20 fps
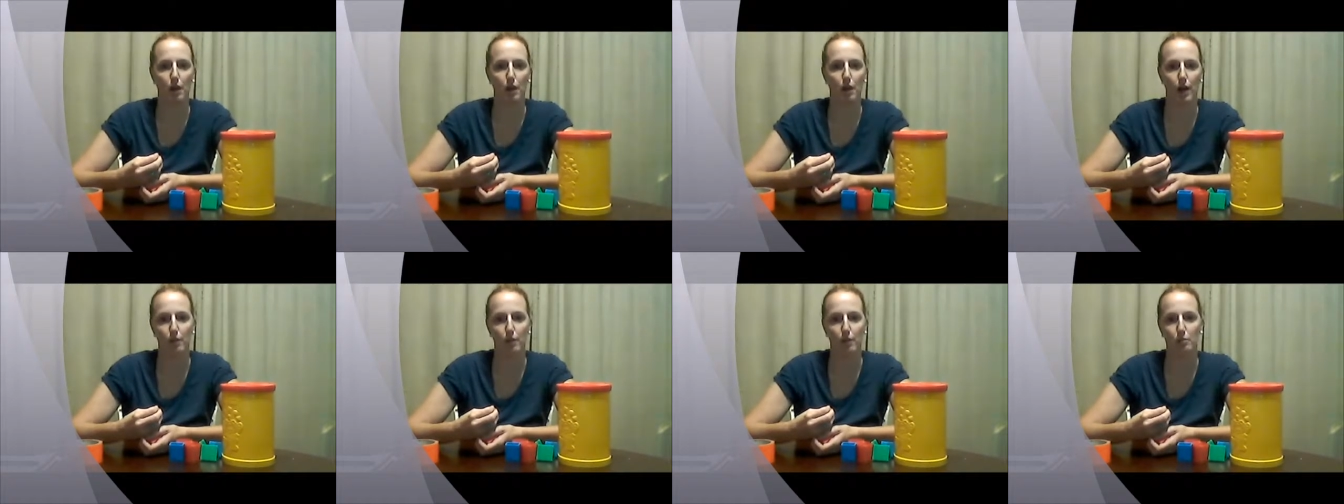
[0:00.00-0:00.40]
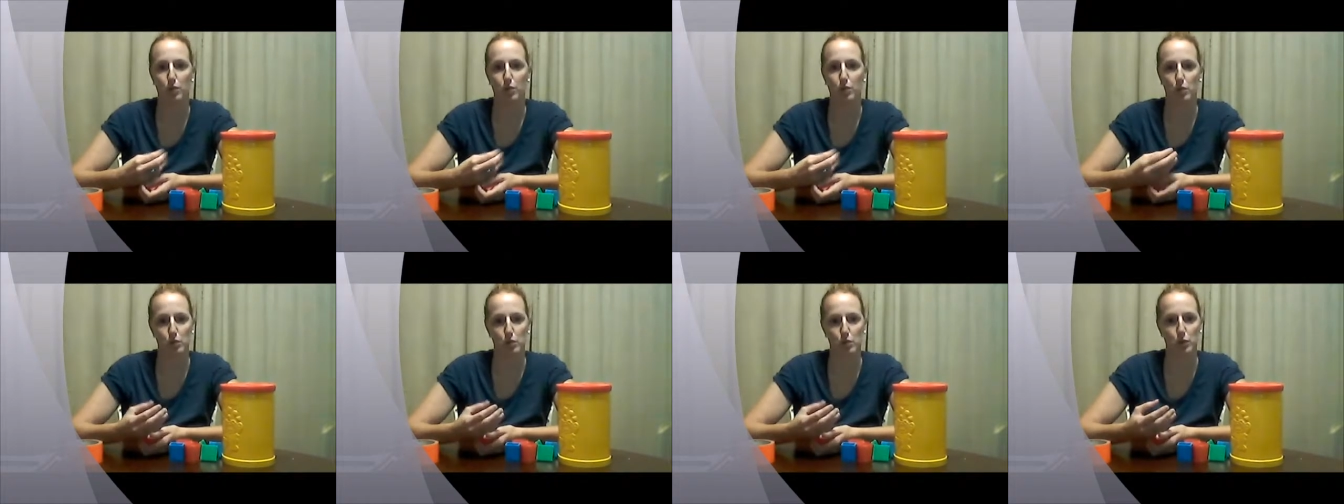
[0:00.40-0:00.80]
For
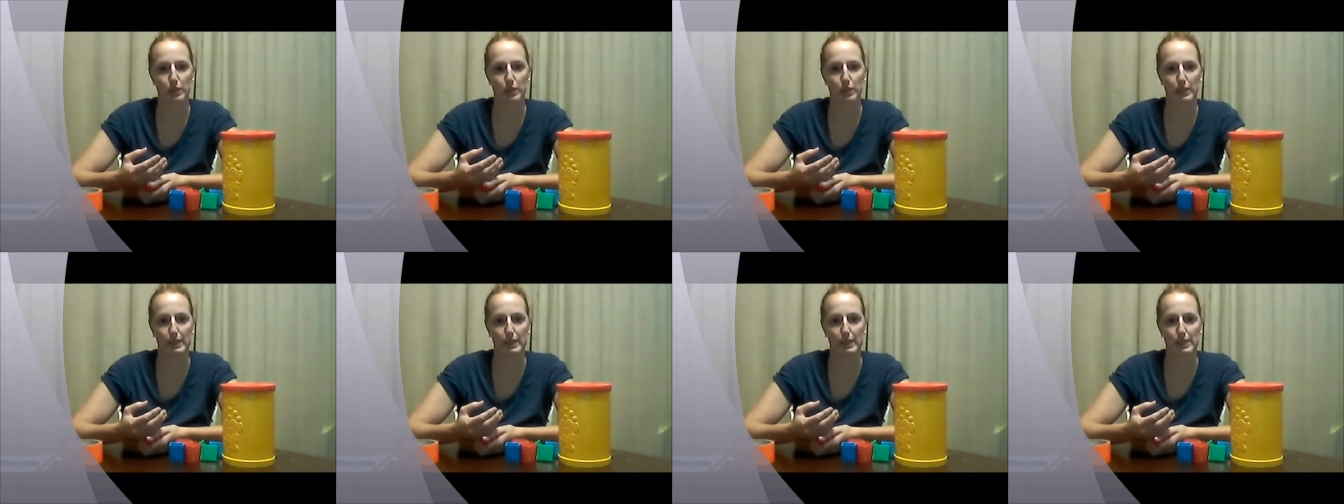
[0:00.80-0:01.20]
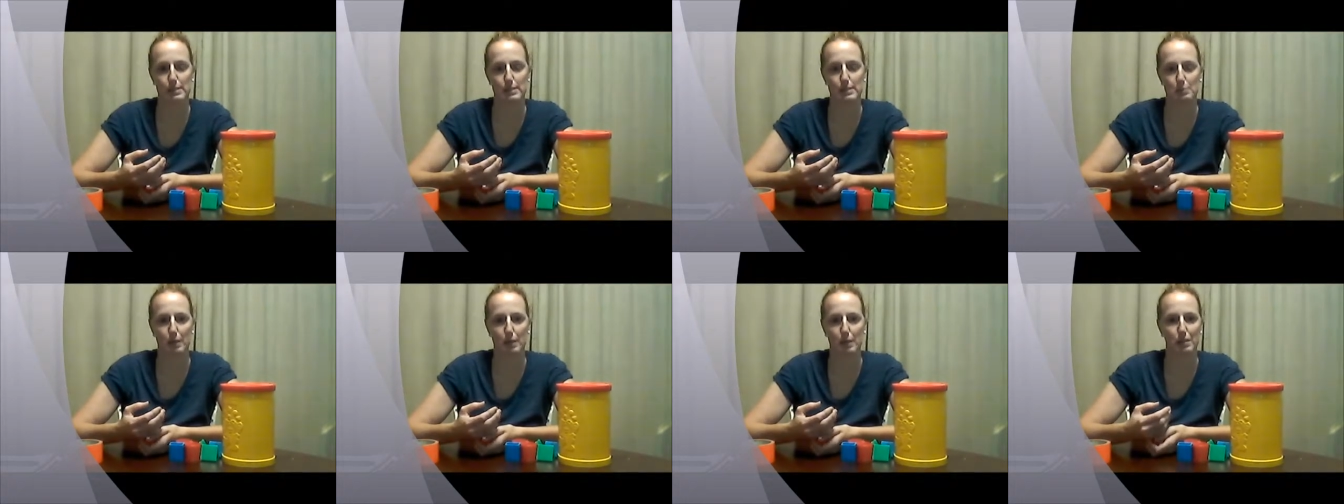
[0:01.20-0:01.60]
those older
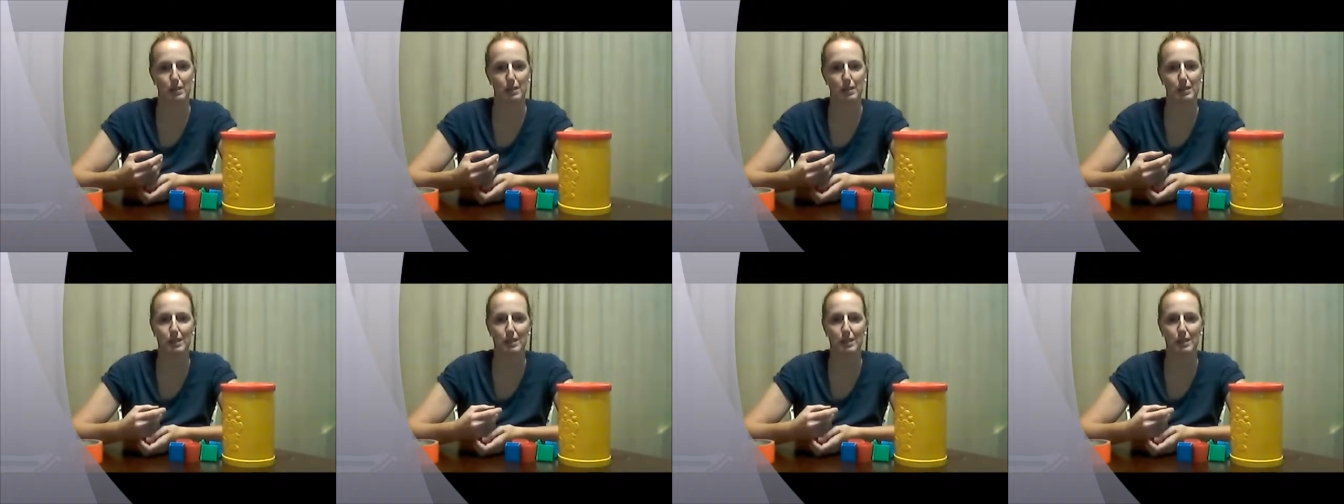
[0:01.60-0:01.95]
kids, probably